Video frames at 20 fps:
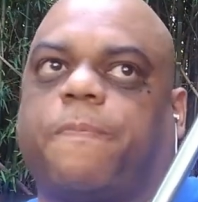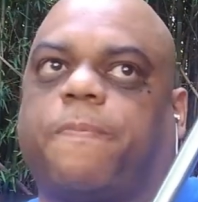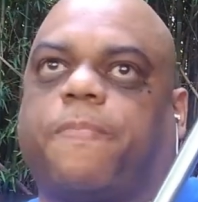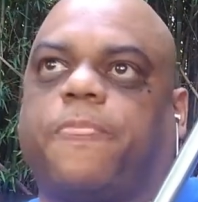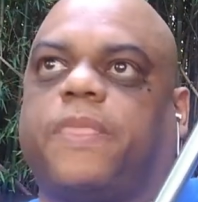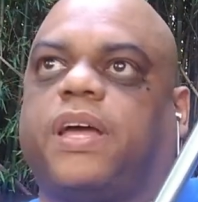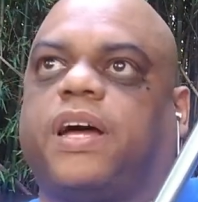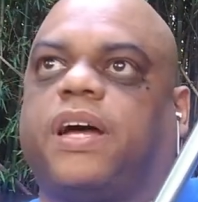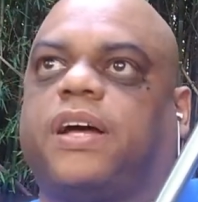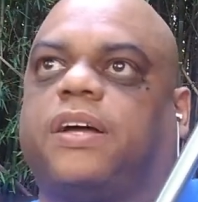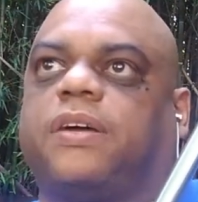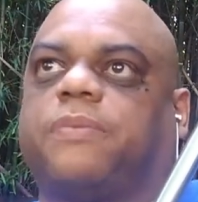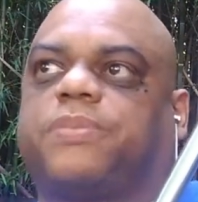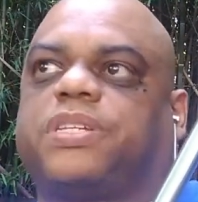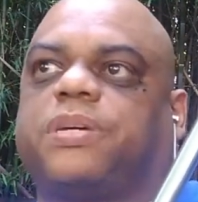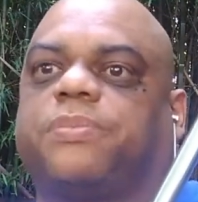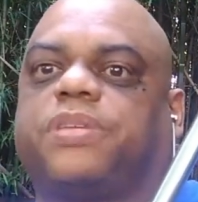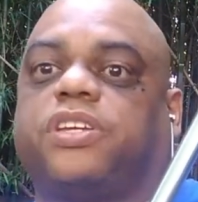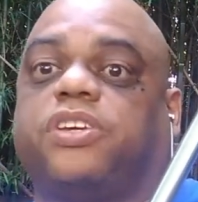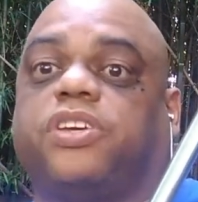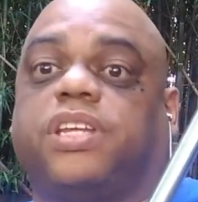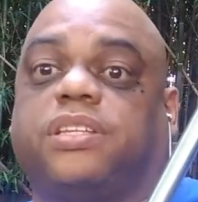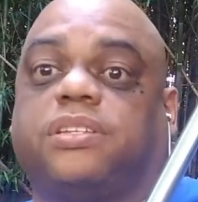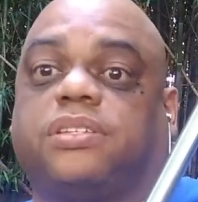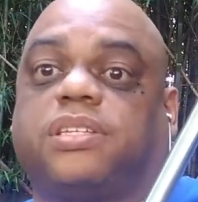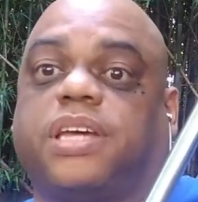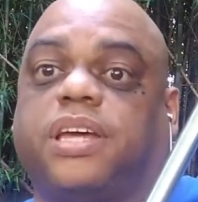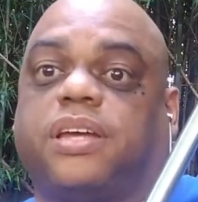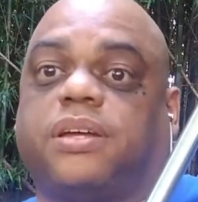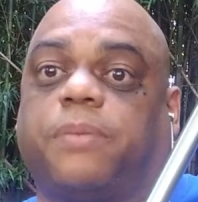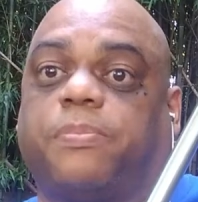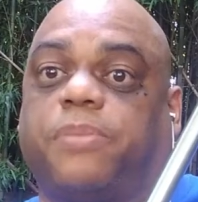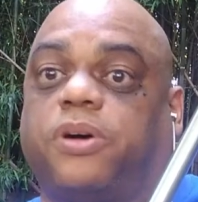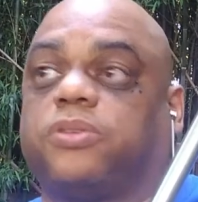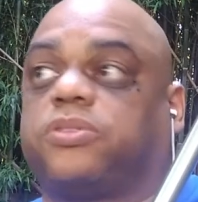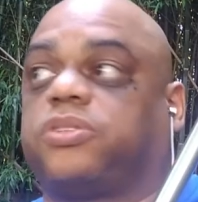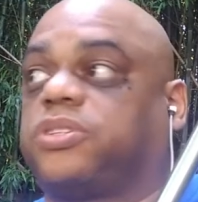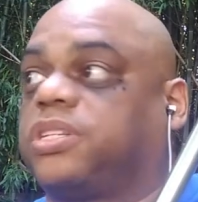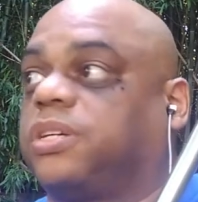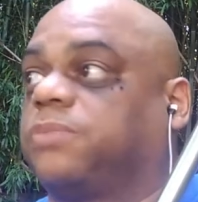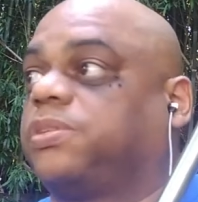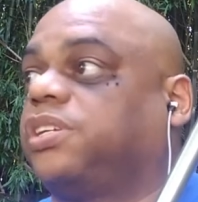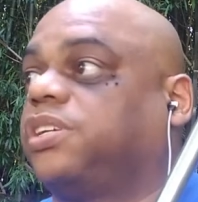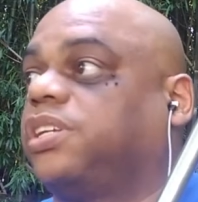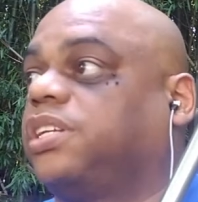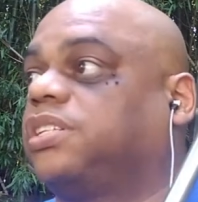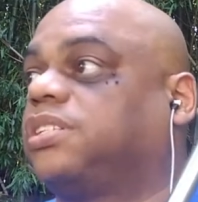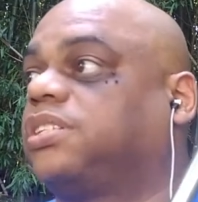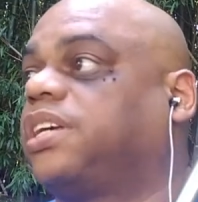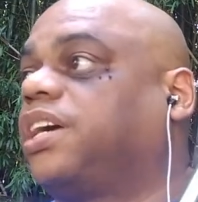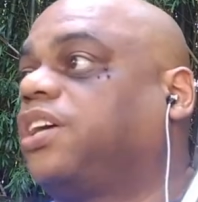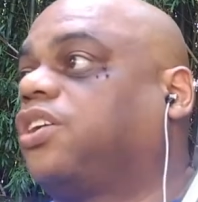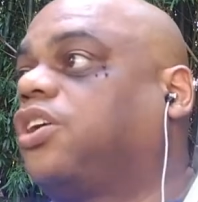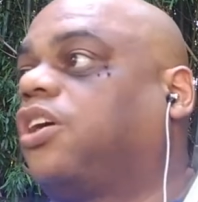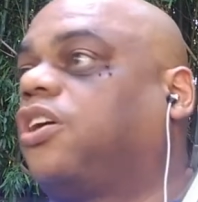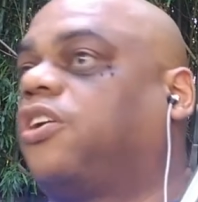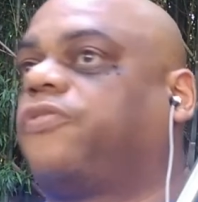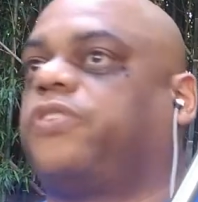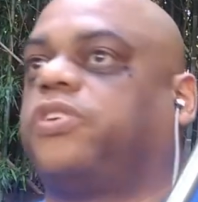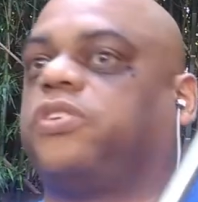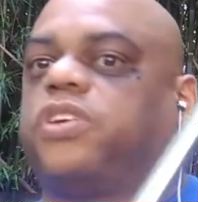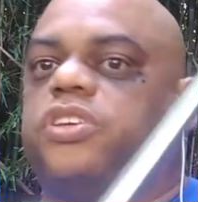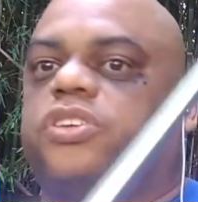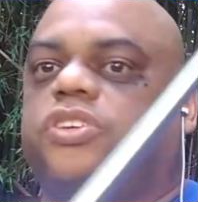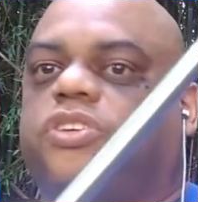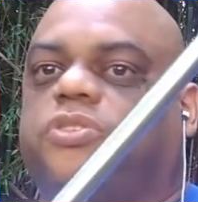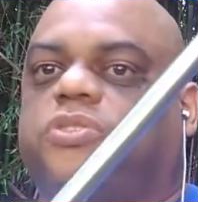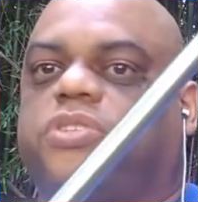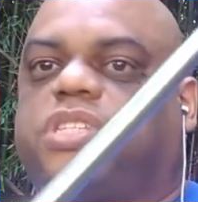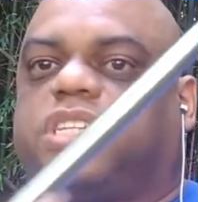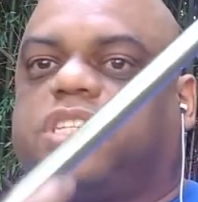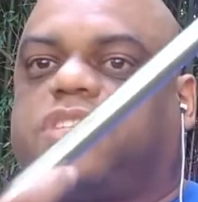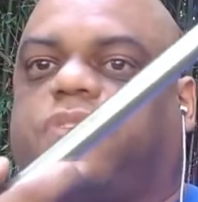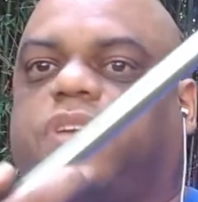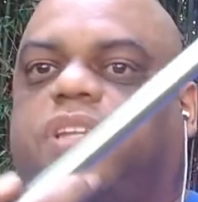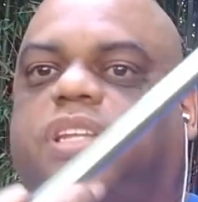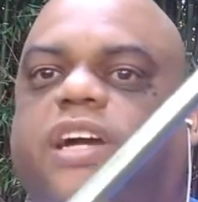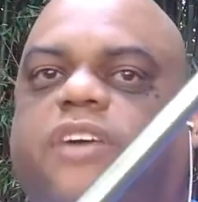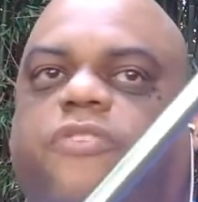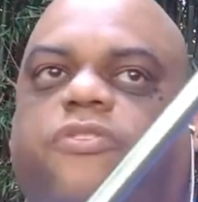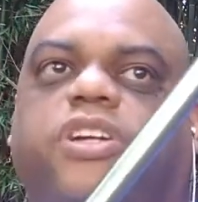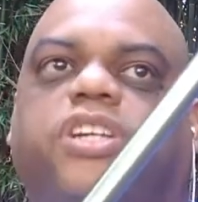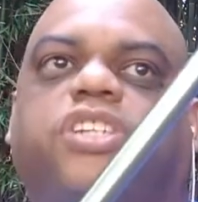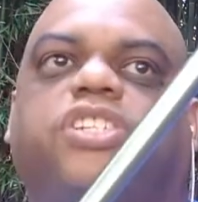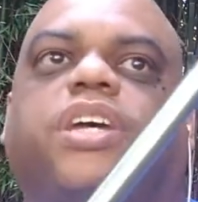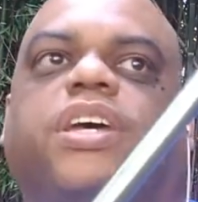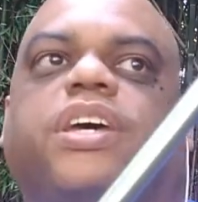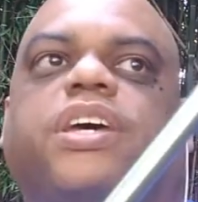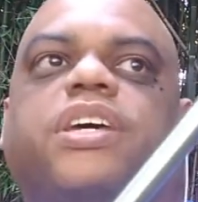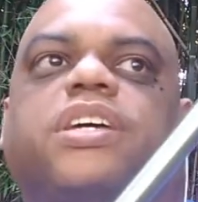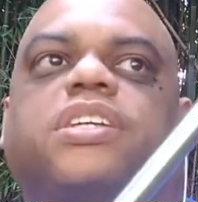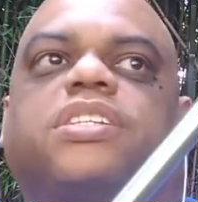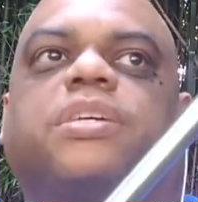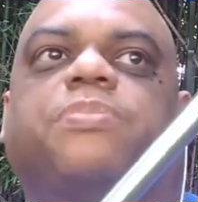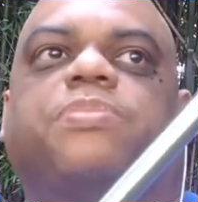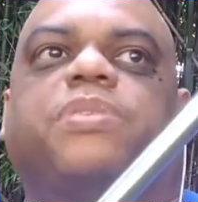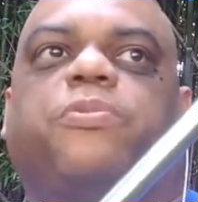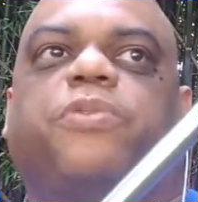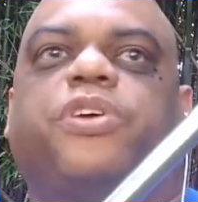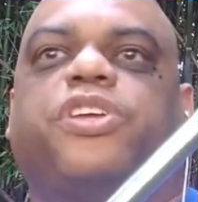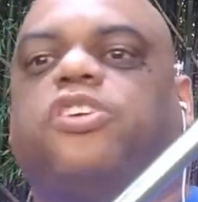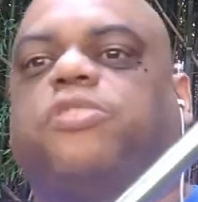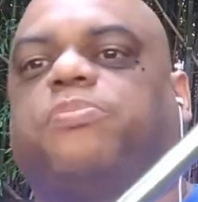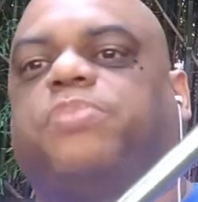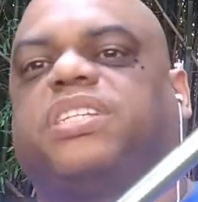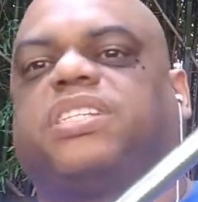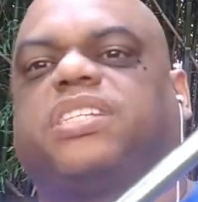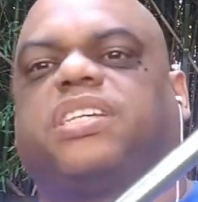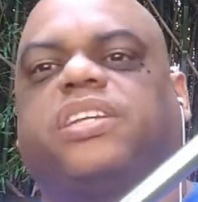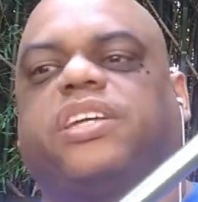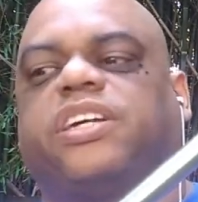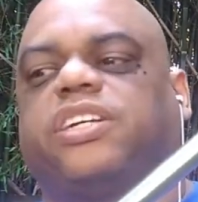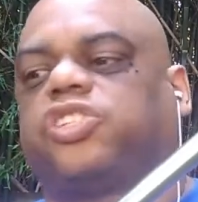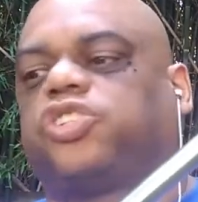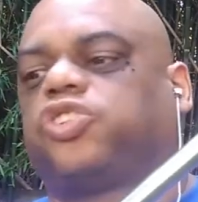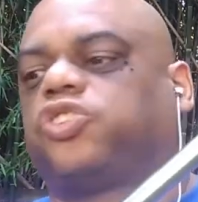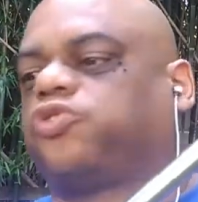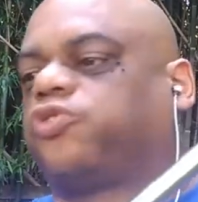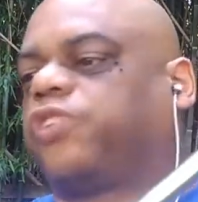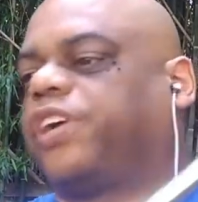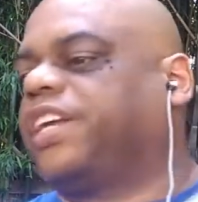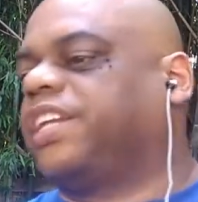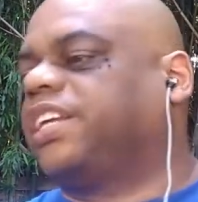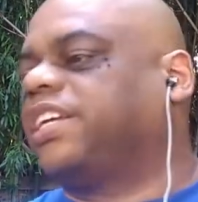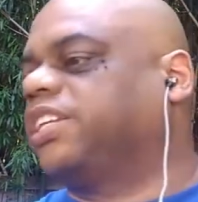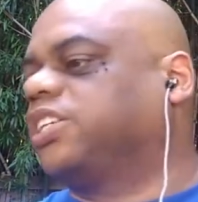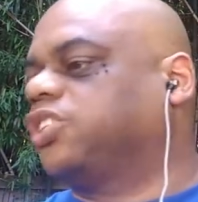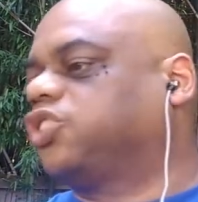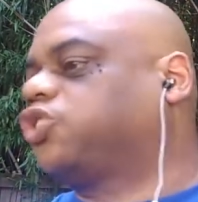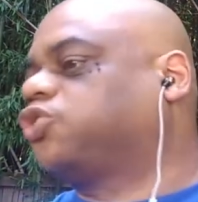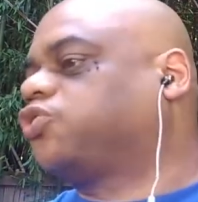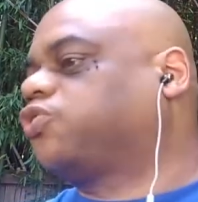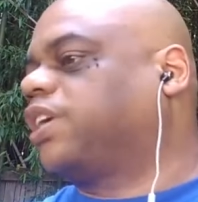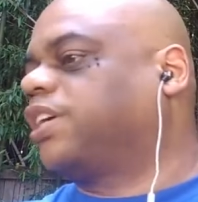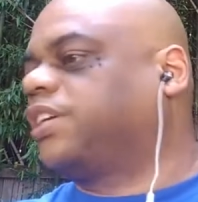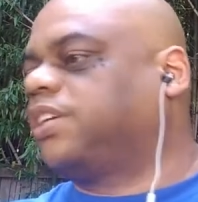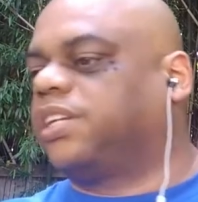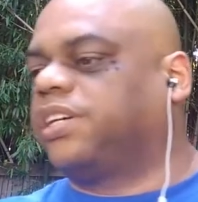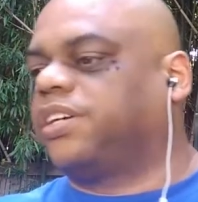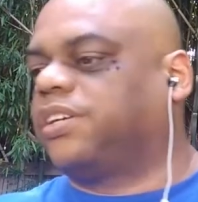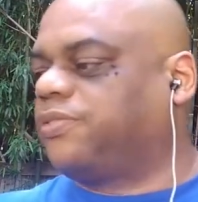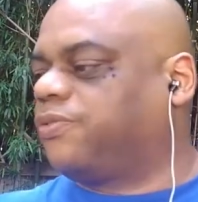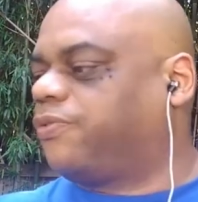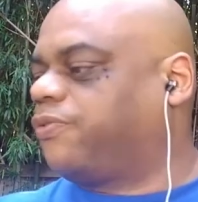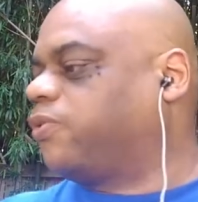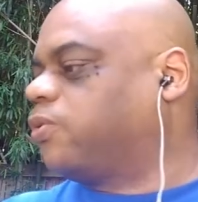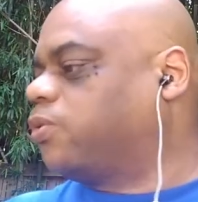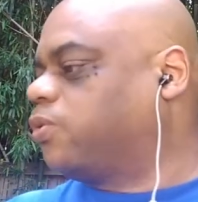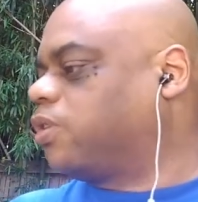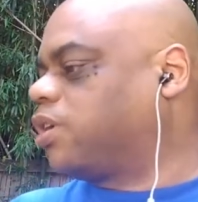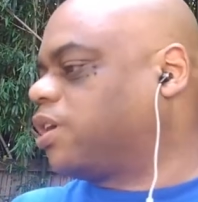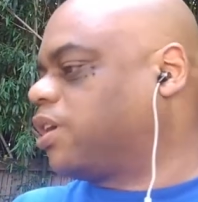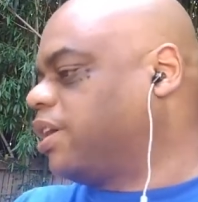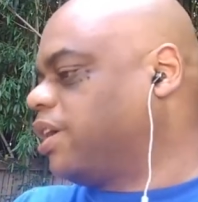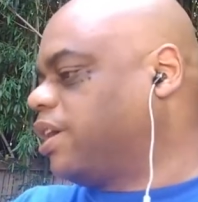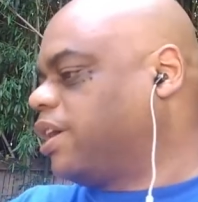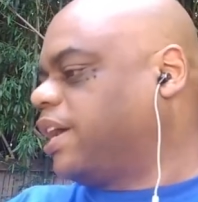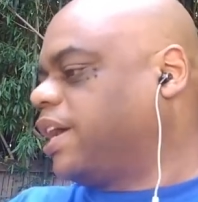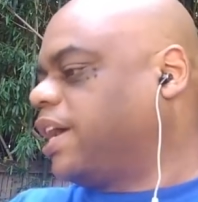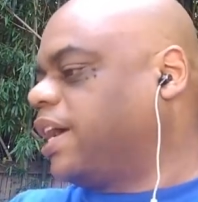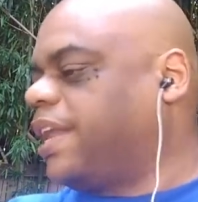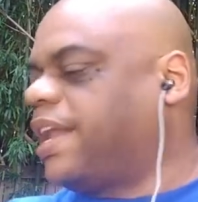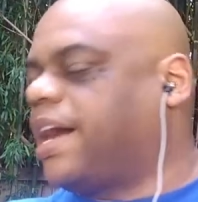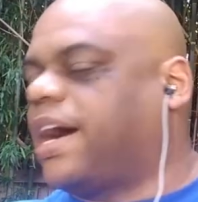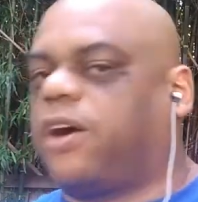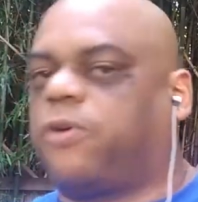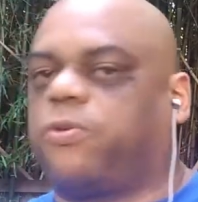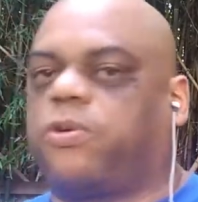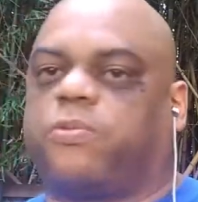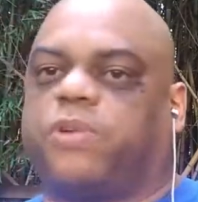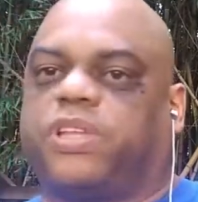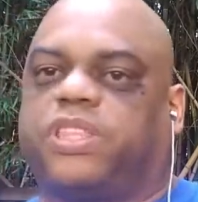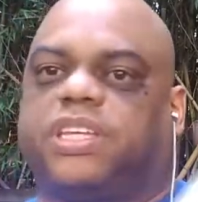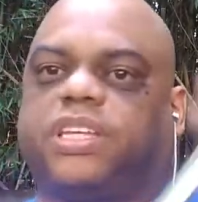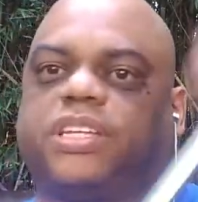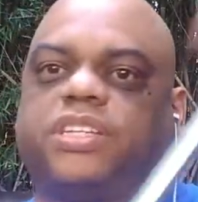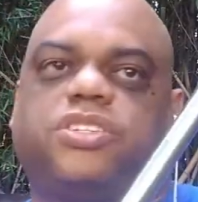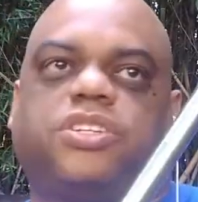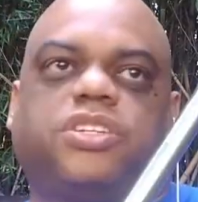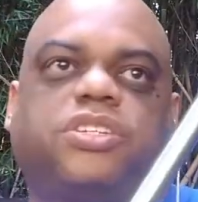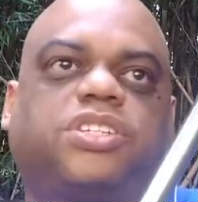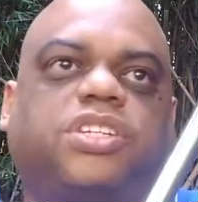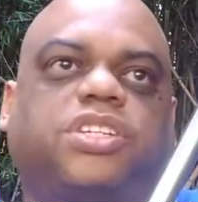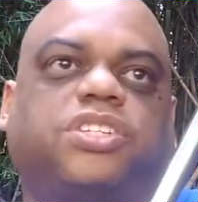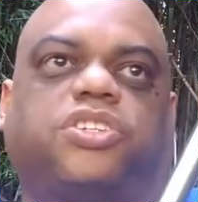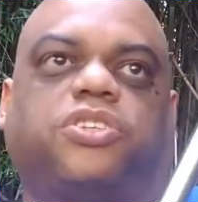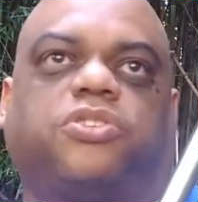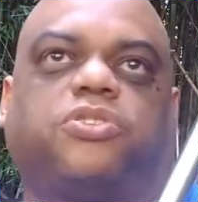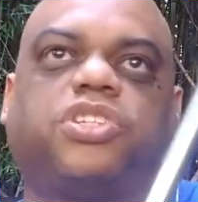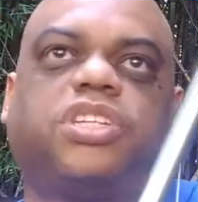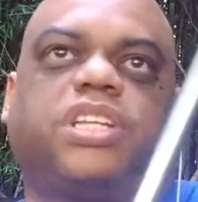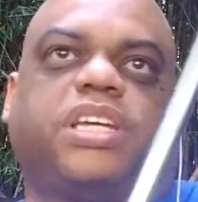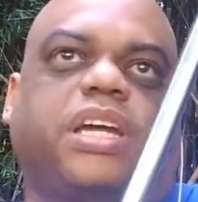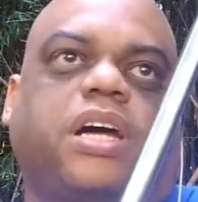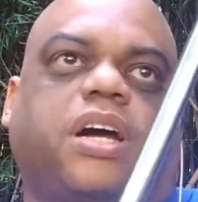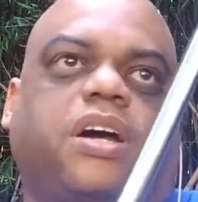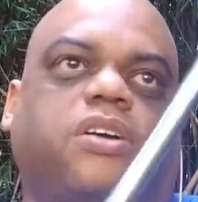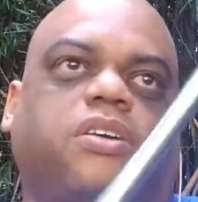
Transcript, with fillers: um, something you need to take, a bolt or something you need to take off, you can use this for leverage. Something where you'd be sitting there straining and struggling for an hour with this, just, just usually a